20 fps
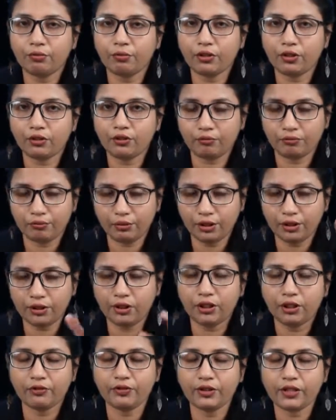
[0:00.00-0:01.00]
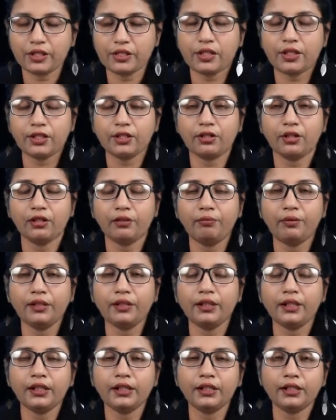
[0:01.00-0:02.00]
body of the state
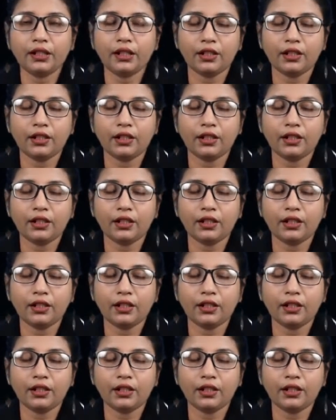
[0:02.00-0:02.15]
government. It